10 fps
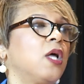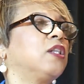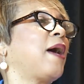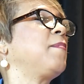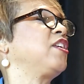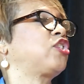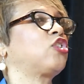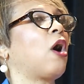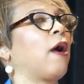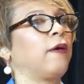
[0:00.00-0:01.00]
Let me
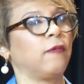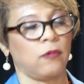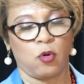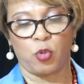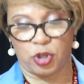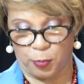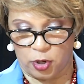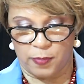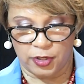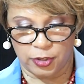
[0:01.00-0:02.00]
start with a
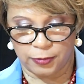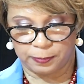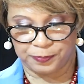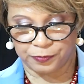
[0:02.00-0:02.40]
premise.